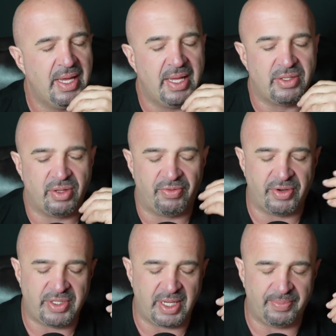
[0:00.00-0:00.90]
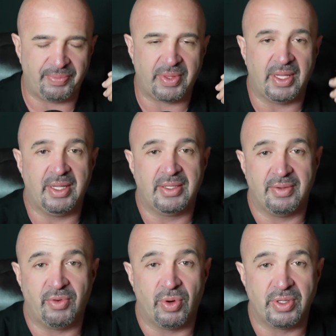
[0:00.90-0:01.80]
And so the first thing is,
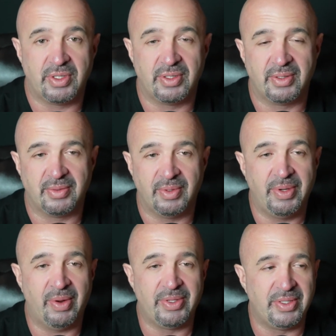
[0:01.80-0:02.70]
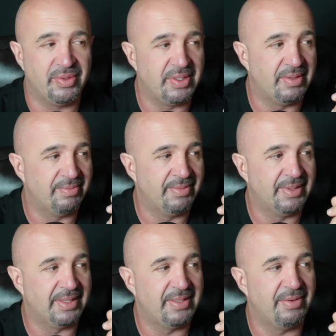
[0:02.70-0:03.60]
of course, what we always do is
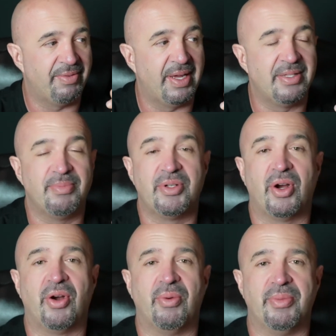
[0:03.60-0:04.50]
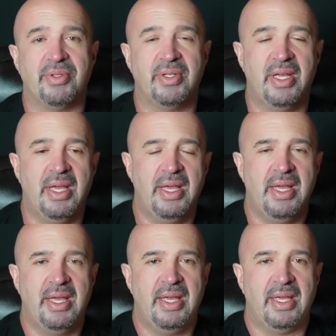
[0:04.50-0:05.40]
let's define some terms.
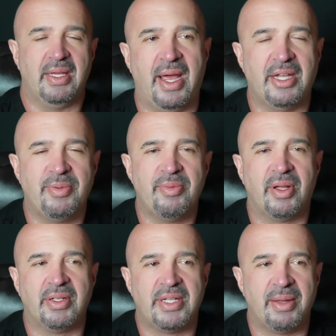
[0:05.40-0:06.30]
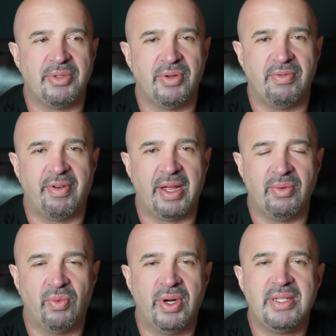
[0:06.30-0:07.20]
I ask people all the time, so define
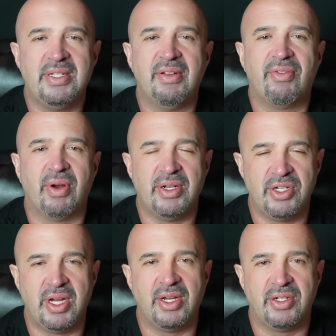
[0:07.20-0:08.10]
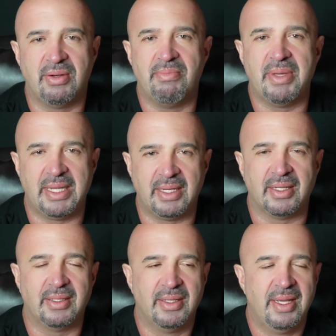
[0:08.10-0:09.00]
what does differentiation mean?
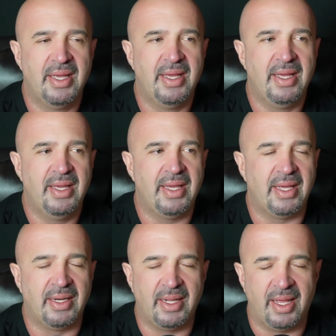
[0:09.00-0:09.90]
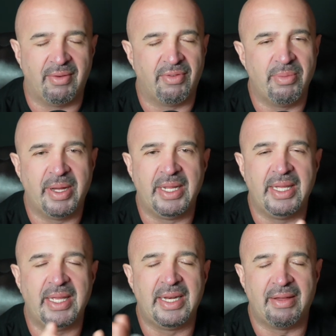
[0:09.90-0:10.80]
And everybody
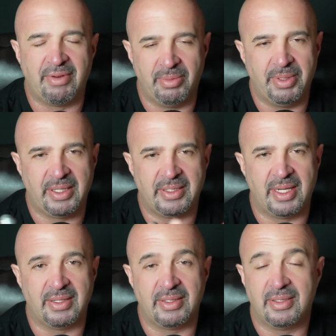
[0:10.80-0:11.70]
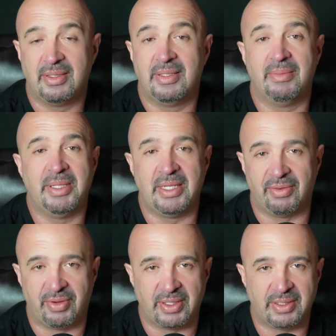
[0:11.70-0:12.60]
inevitably says to be
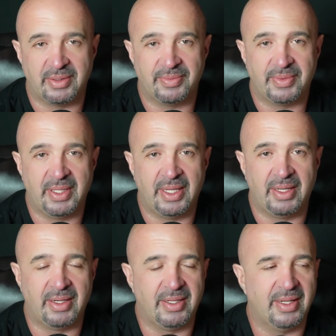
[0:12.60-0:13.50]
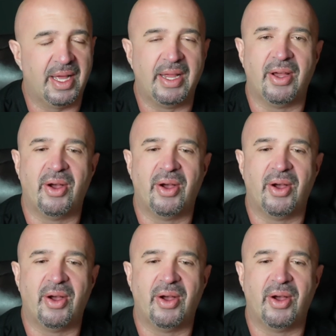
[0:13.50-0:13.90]
different. And I